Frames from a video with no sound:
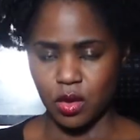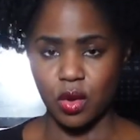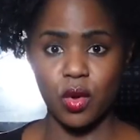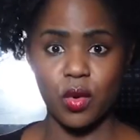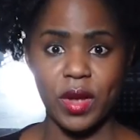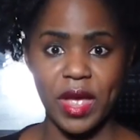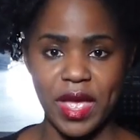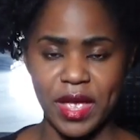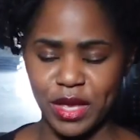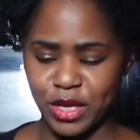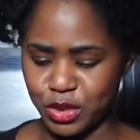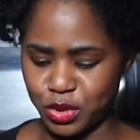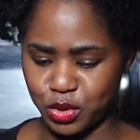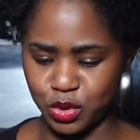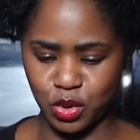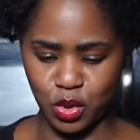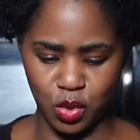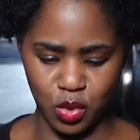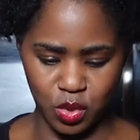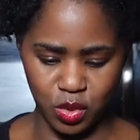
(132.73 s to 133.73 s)
Okay,
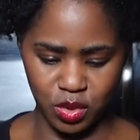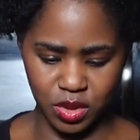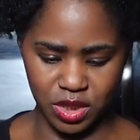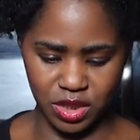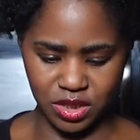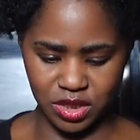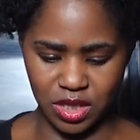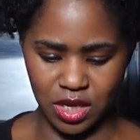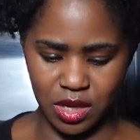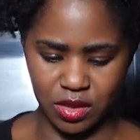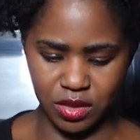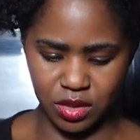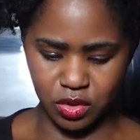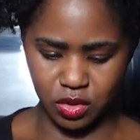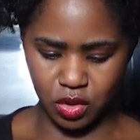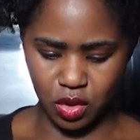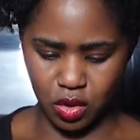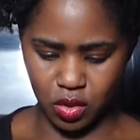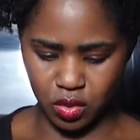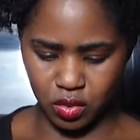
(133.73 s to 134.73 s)
so let's see how this
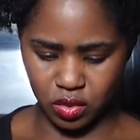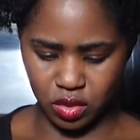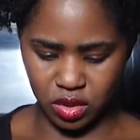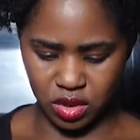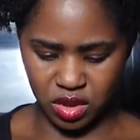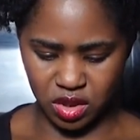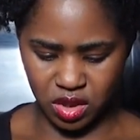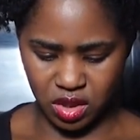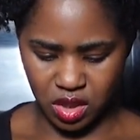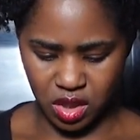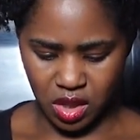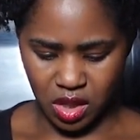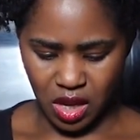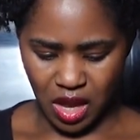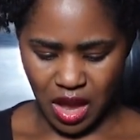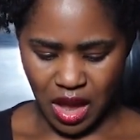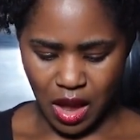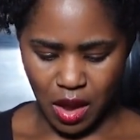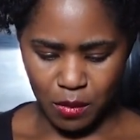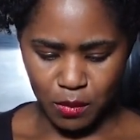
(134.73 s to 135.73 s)
goes.
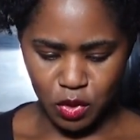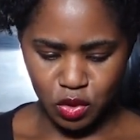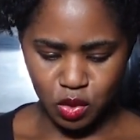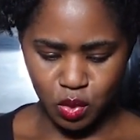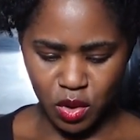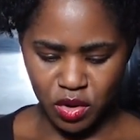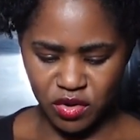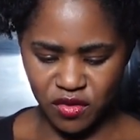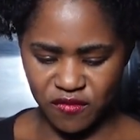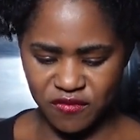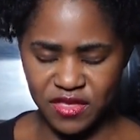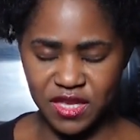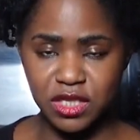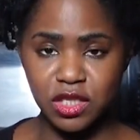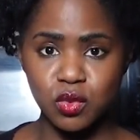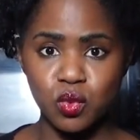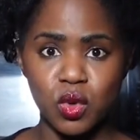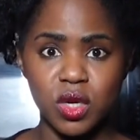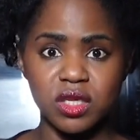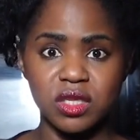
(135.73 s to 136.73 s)
I almost wonder if
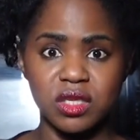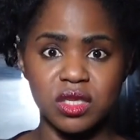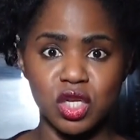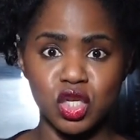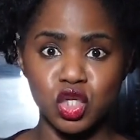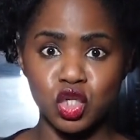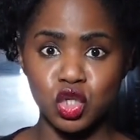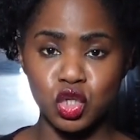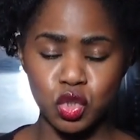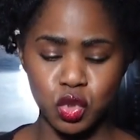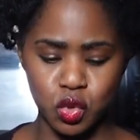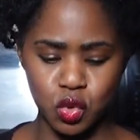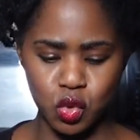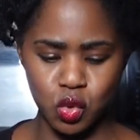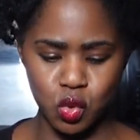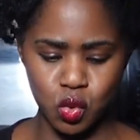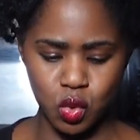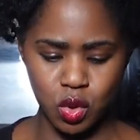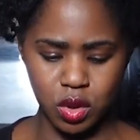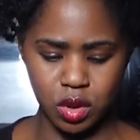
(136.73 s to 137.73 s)
this was
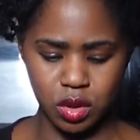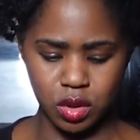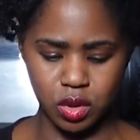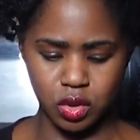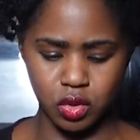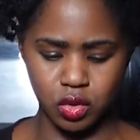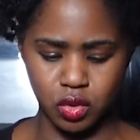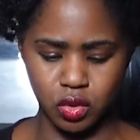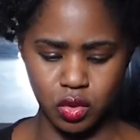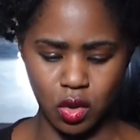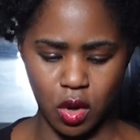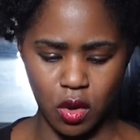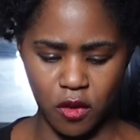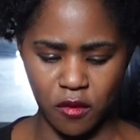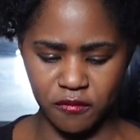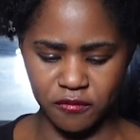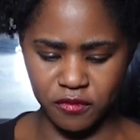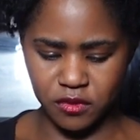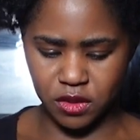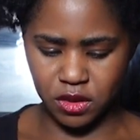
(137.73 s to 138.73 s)
too
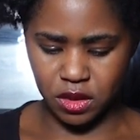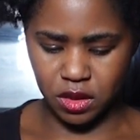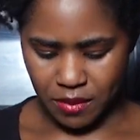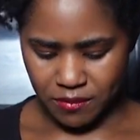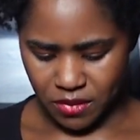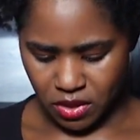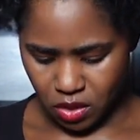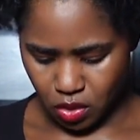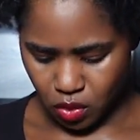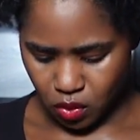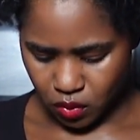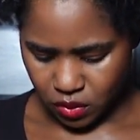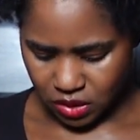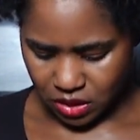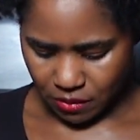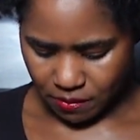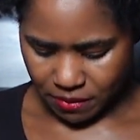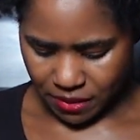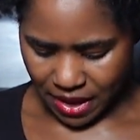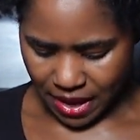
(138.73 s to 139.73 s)
soft. I'm going to use
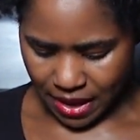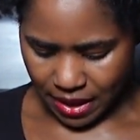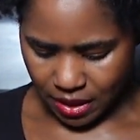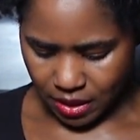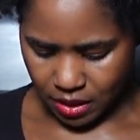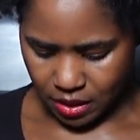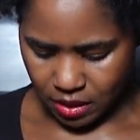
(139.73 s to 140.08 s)
the back.